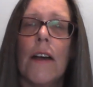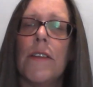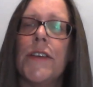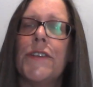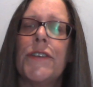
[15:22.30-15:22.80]

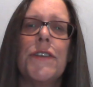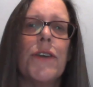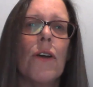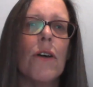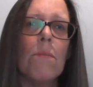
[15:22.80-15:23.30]
This is
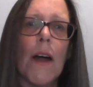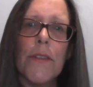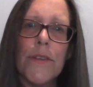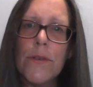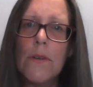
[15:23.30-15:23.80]
your
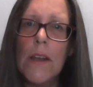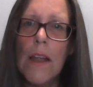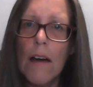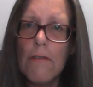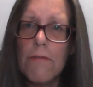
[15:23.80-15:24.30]
month to
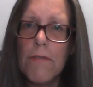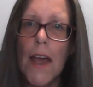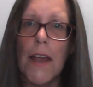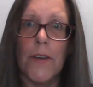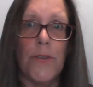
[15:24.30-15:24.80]
love
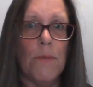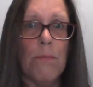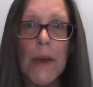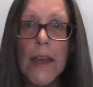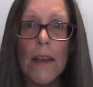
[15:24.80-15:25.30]
and to
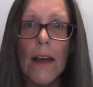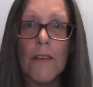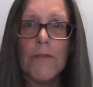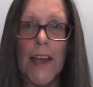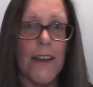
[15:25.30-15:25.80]
be
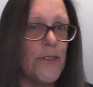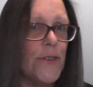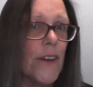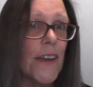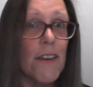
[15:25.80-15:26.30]
loved and
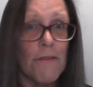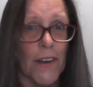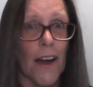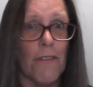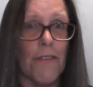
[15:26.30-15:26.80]
to give
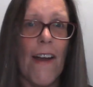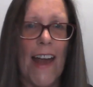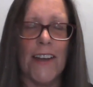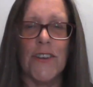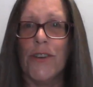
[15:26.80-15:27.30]
love
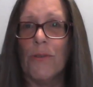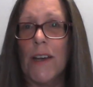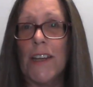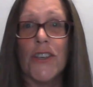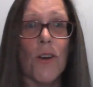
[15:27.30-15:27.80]
and to
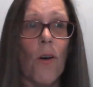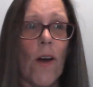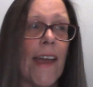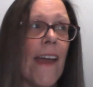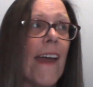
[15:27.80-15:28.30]

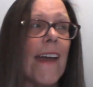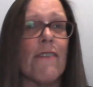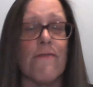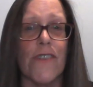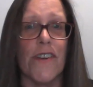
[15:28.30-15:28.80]
enjoy
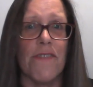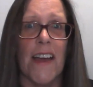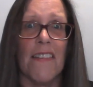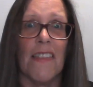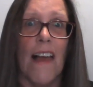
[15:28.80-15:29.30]

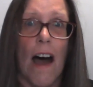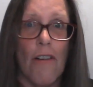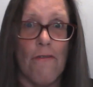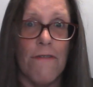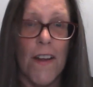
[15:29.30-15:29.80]
everything
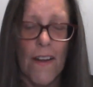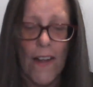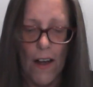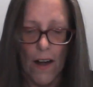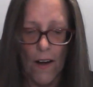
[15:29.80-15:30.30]
love.
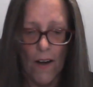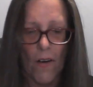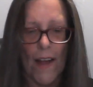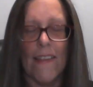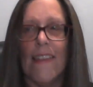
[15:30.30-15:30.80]
Oh,
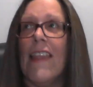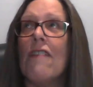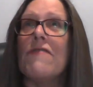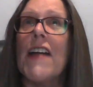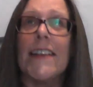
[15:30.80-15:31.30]
I
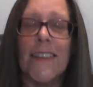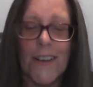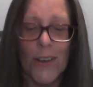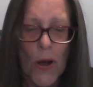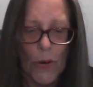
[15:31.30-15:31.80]
love it.
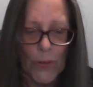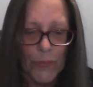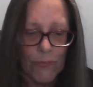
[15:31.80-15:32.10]
Ooh,